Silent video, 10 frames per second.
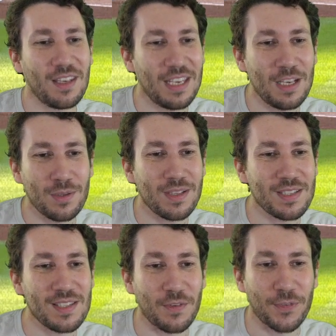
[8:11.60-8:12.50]
Either
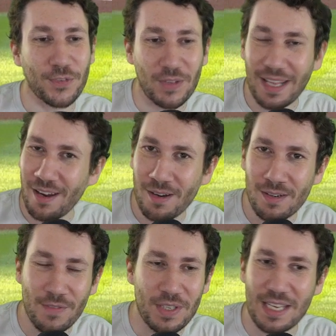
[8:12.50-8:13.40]
this is a
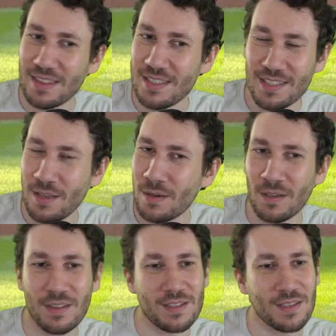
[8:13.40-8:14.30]
flare if you get this
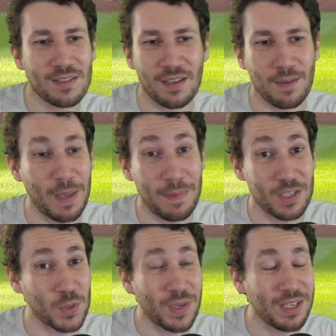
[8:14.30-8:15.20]
here. This is maybe
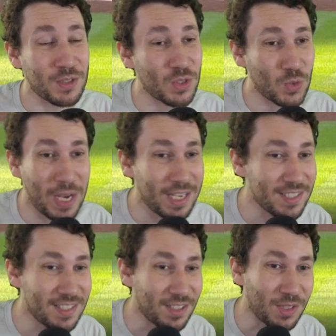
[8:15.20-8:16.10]
a swinging strike
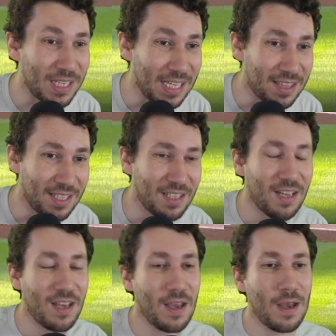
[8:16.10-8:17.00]
because he's underneath it.
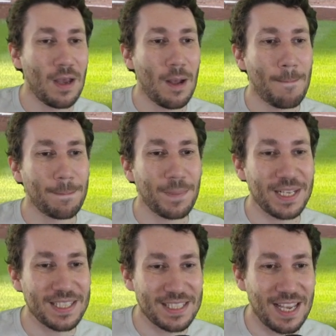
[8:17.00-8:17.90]

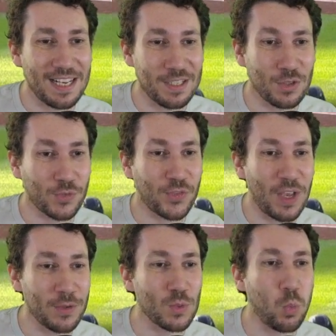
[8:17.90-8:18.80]
But instead, he
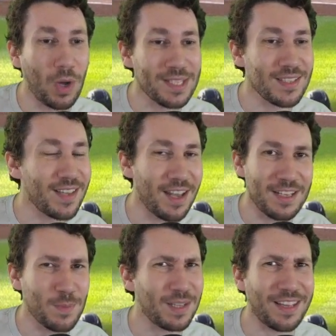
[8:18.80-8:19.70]
fails once again.
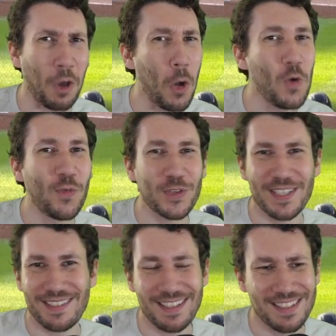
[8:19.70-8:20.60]
He's been like
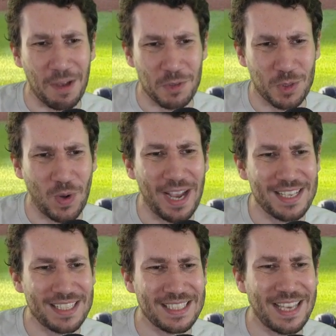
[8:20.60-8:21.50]
0-for-6 now
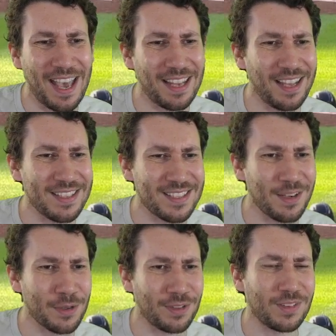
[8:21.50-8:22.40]
trying to get a
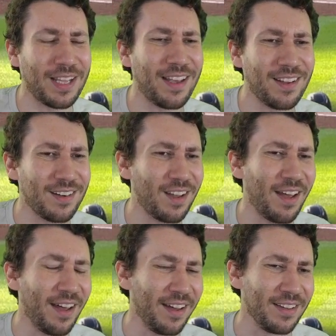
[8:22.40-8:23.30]
sinker to land
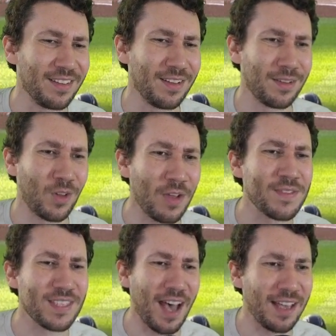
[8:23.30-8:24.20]

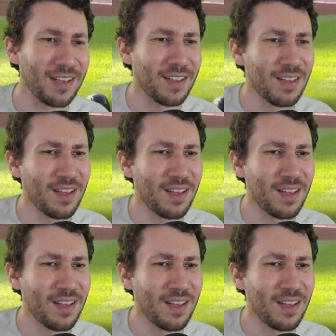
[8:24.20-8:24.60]
glove side.